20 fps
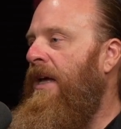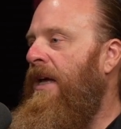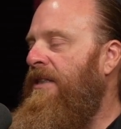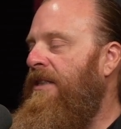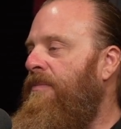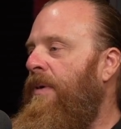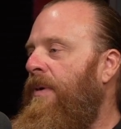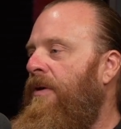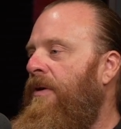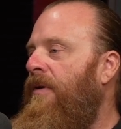
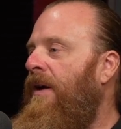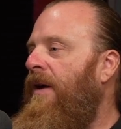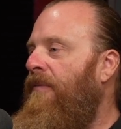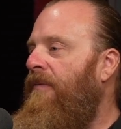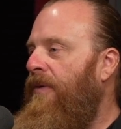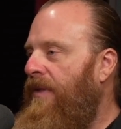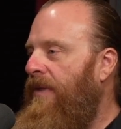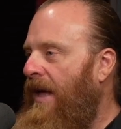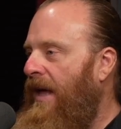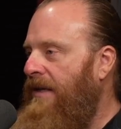has been around
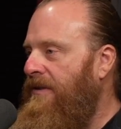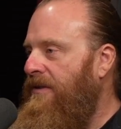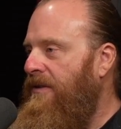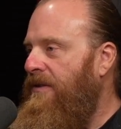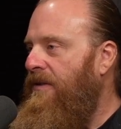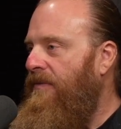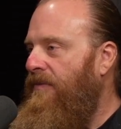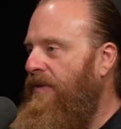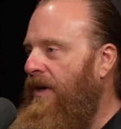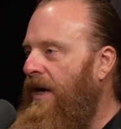for
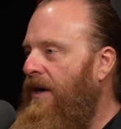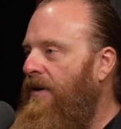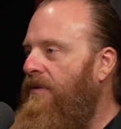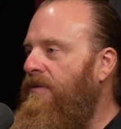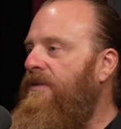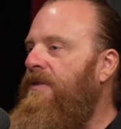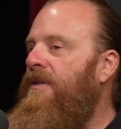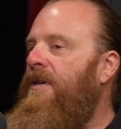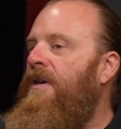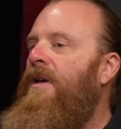thousands of
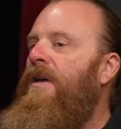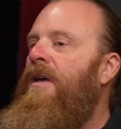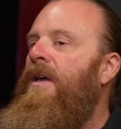years.